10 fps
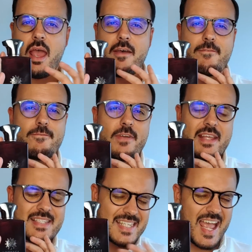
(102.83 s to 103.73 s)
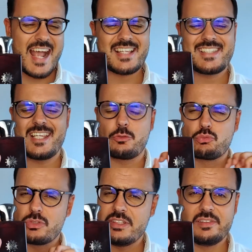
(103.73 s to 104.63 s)
A fantastic,
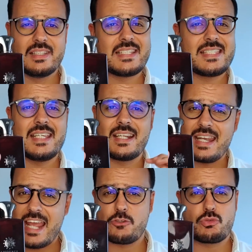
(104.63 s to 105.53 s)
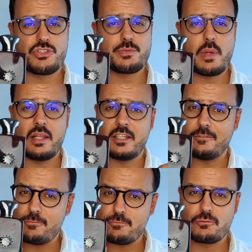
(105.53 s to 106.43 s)
realistic, natural
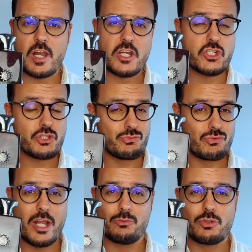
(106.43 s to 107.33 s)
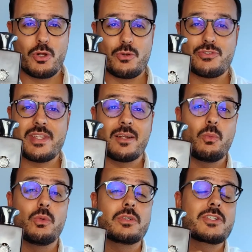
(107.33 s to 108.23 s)
smelling, fresh red rose
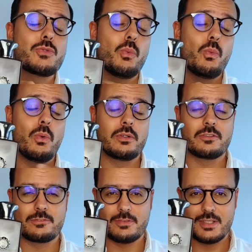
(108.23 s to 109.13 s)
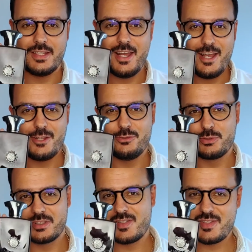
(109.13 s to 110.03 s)
that works wonderfully during the